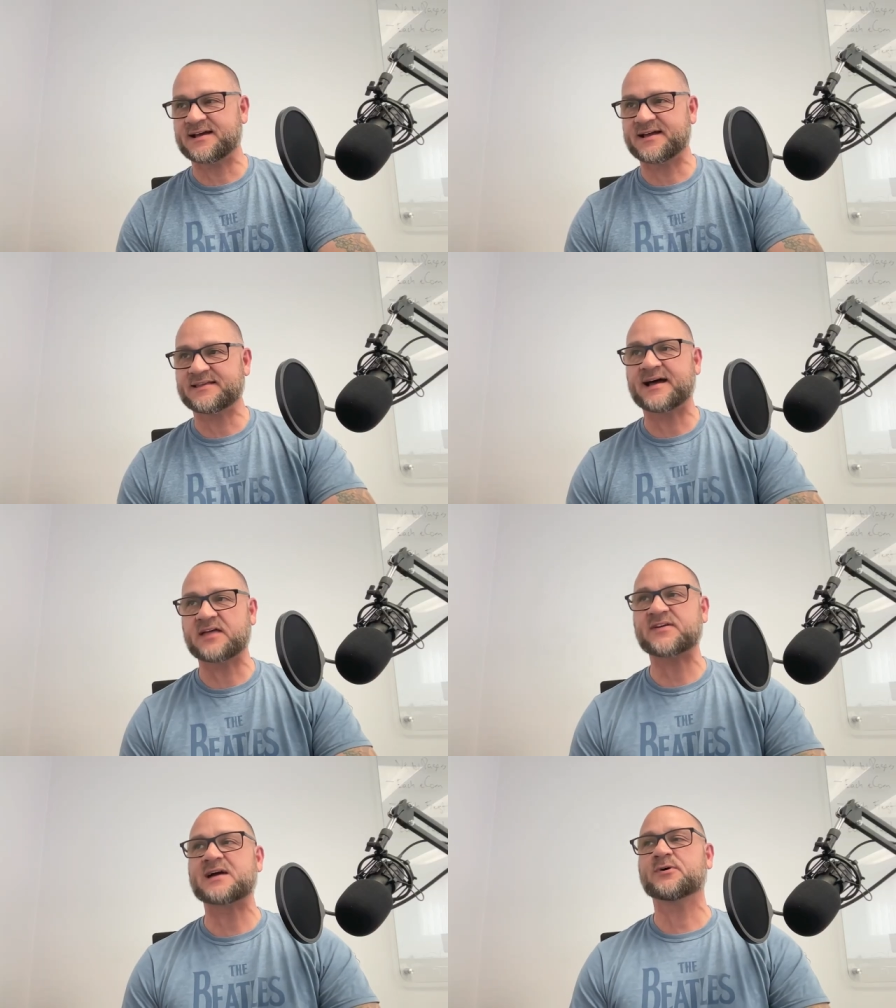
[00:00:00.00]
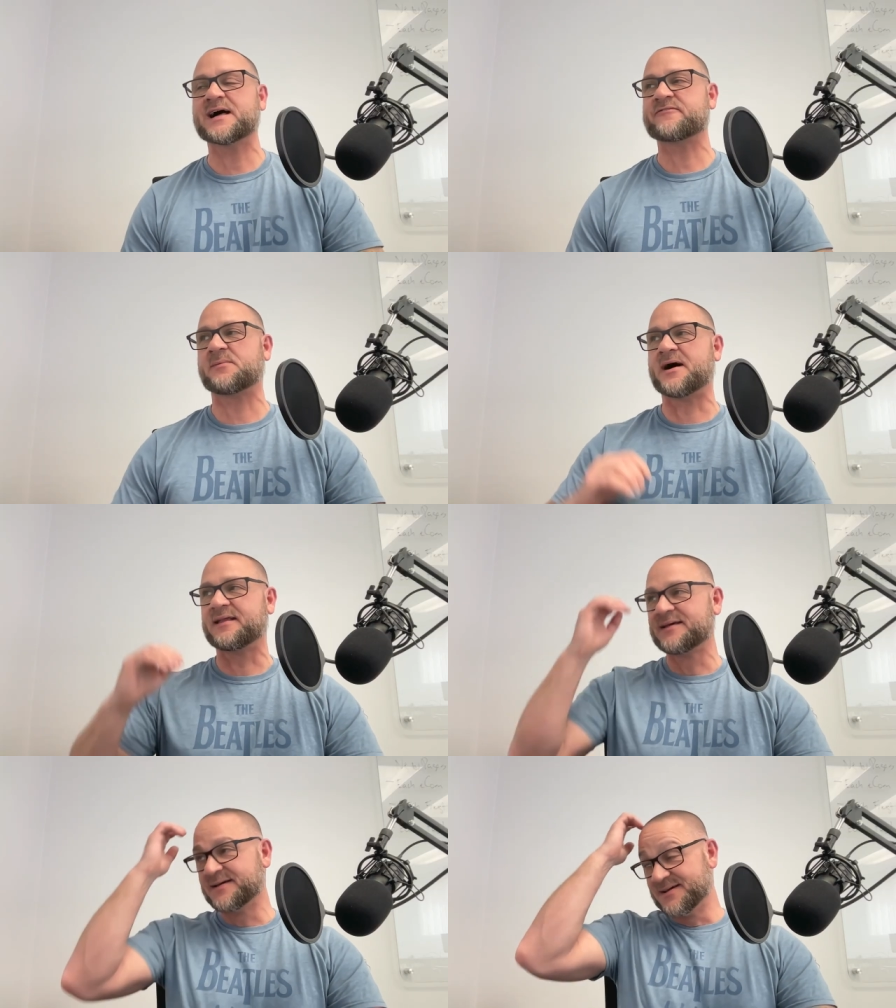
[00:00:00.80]
uh, yeah, I think I will have him
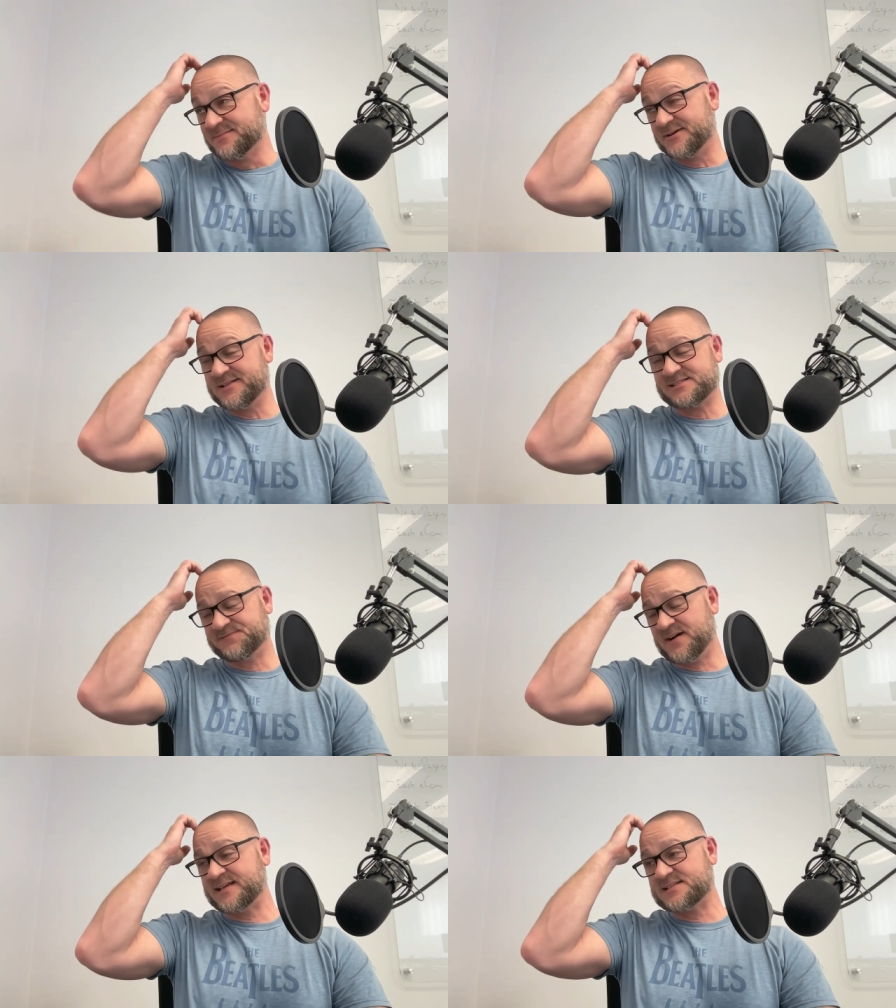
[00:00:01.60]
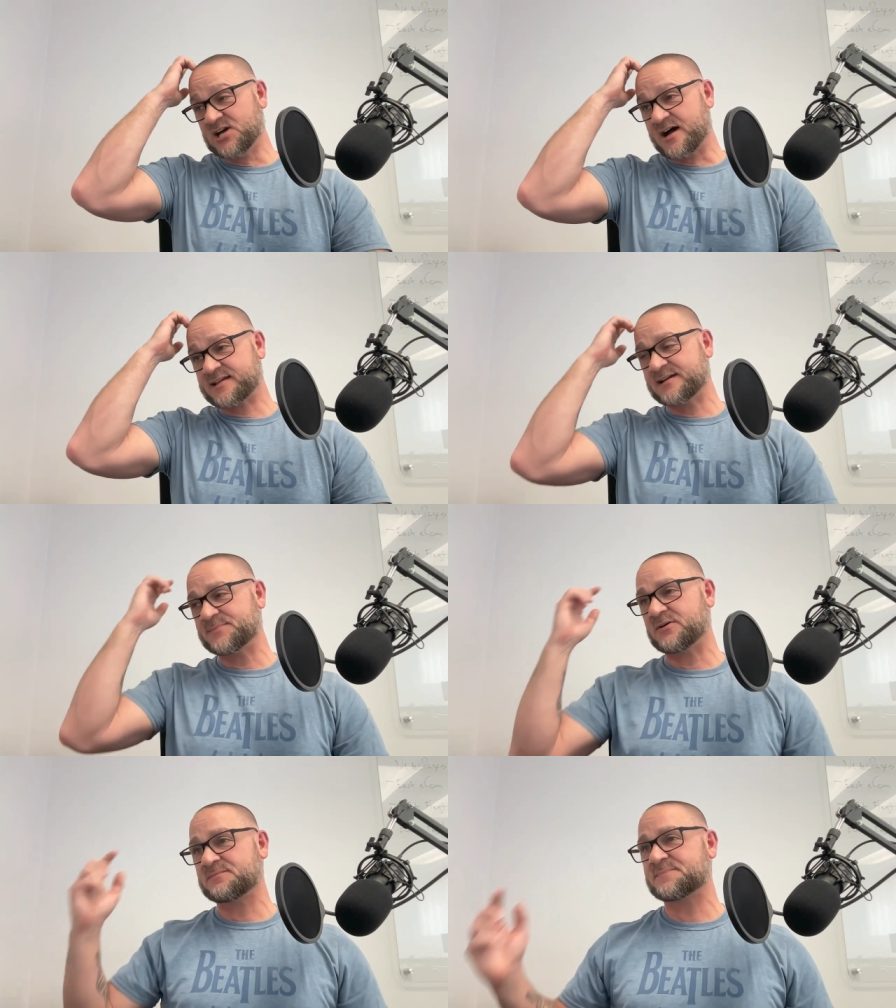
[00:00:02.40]
on. But it's funny talking
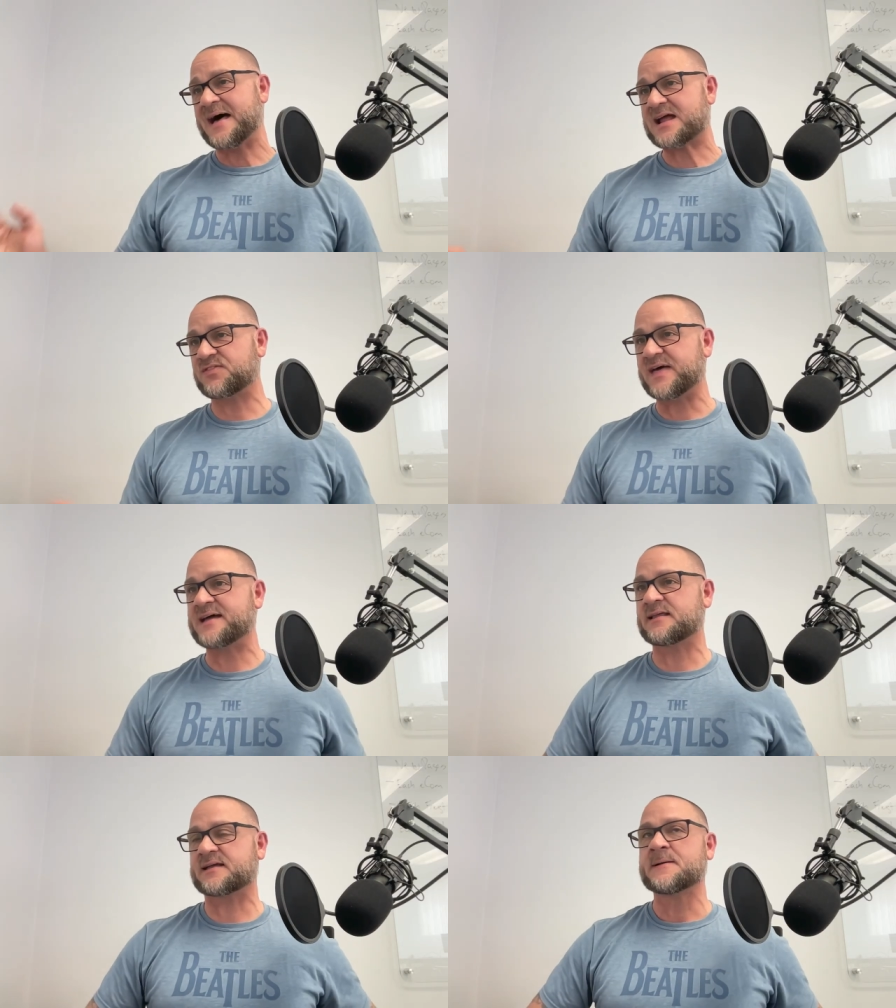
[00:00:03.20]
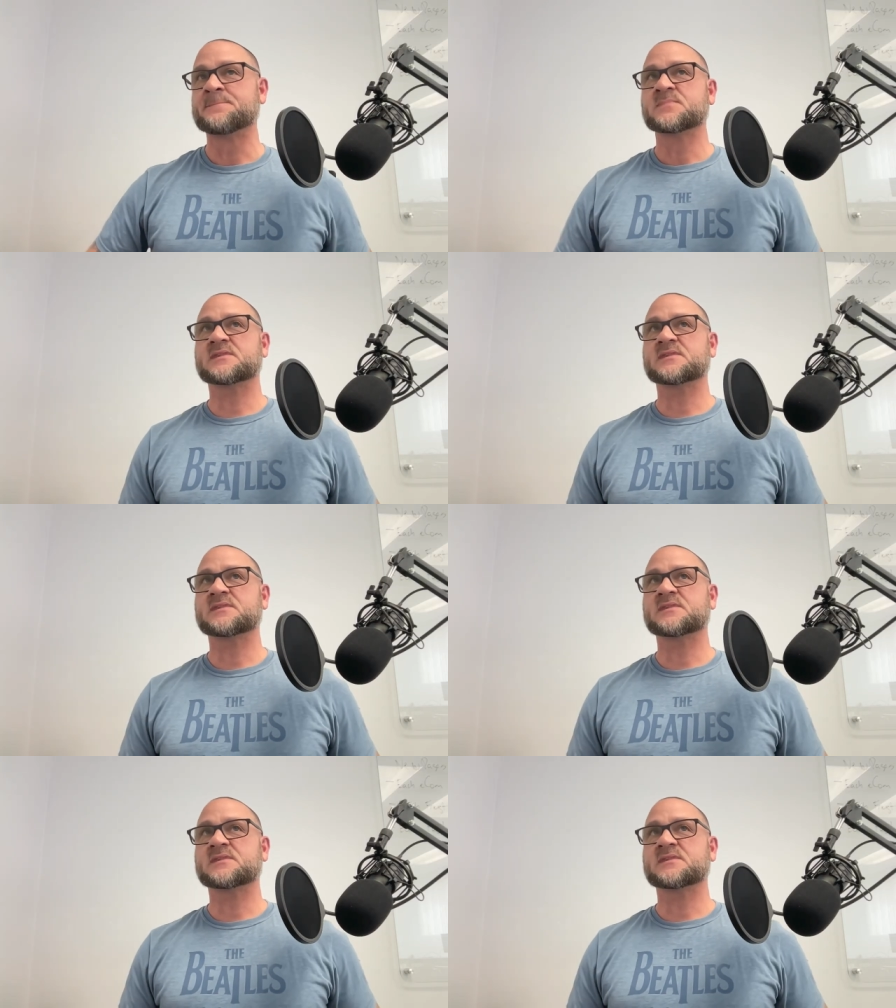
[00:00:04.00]
about back then, like,